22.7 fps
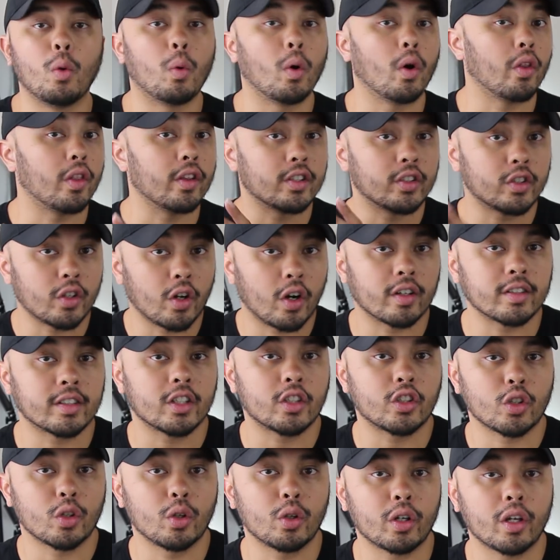where the songs
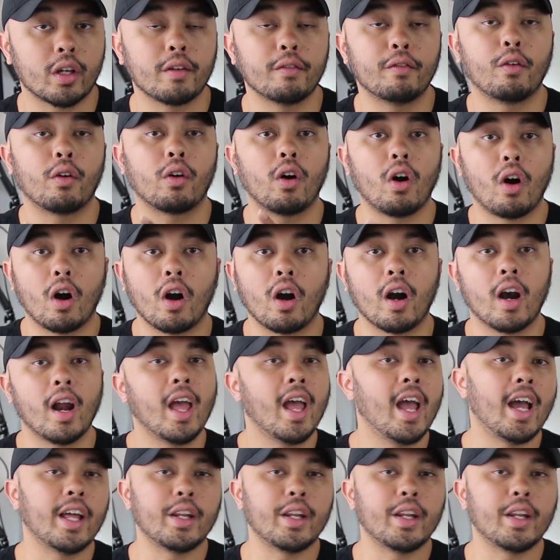that you're looking for are